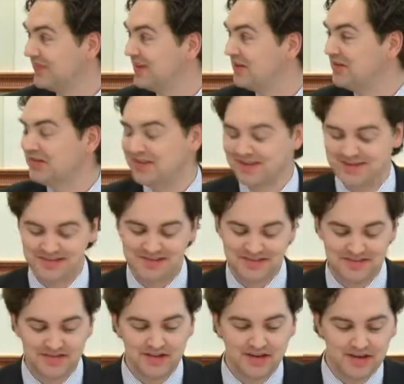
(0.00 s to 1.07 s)
Thank you, Linda.
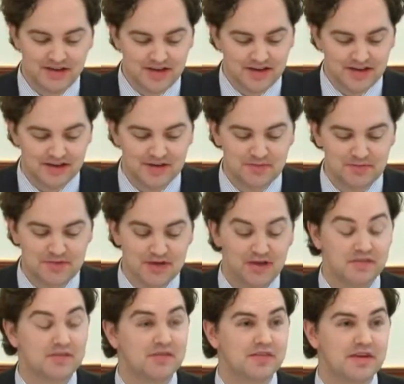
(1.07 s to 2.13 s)
And
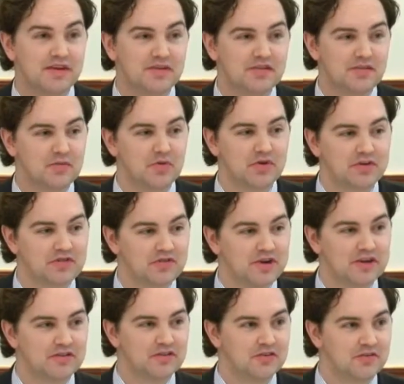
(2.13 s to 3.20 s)
also thank you to the Board of
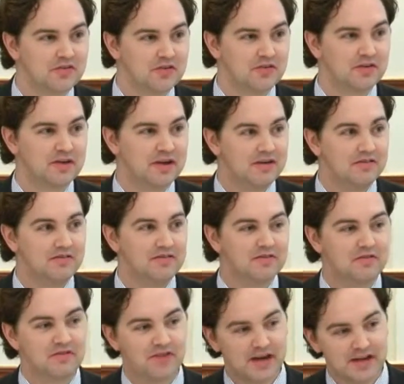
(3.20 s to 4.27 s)
Directors for
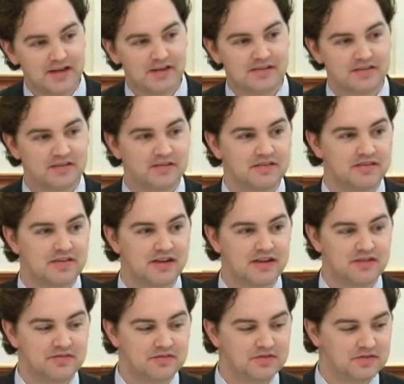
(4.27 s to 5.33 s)
inviting us here
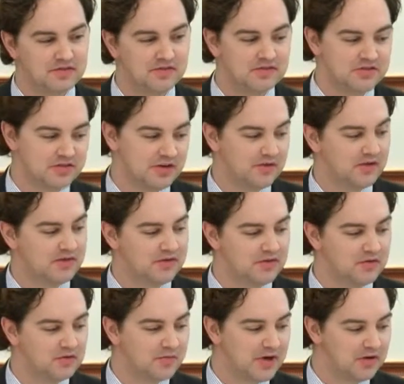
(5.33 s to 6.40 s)
today to share with
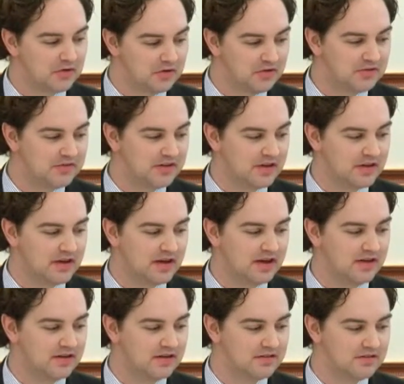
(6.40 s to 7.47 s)
you about nursing
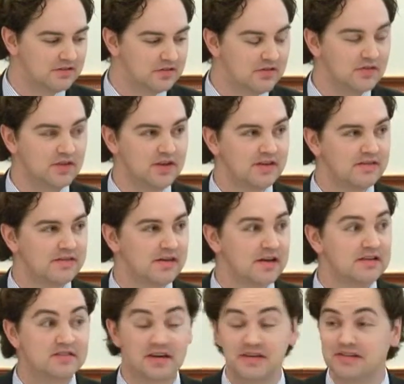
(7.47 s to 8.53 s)
and its usefulness in
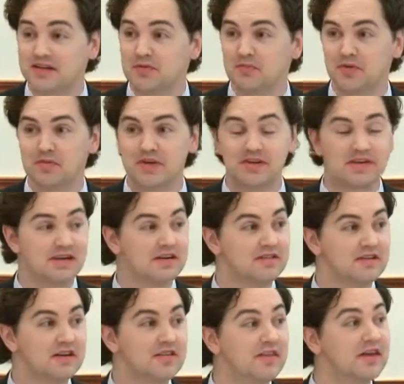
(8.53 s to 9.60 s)
HIT
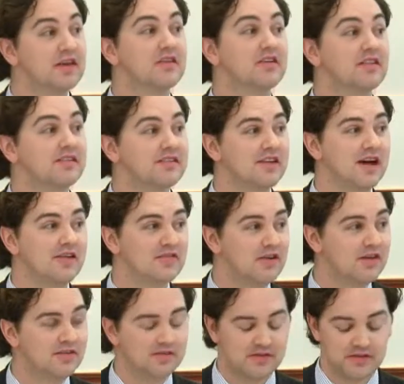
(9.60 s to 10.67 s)
implementation, and thank you to the staff
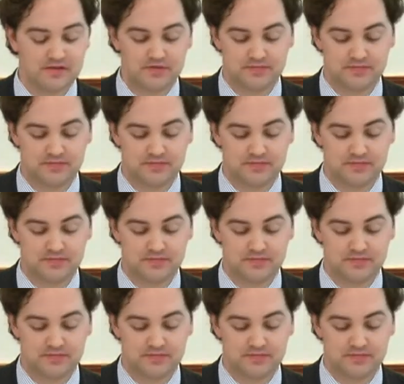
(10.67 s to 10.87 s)
also.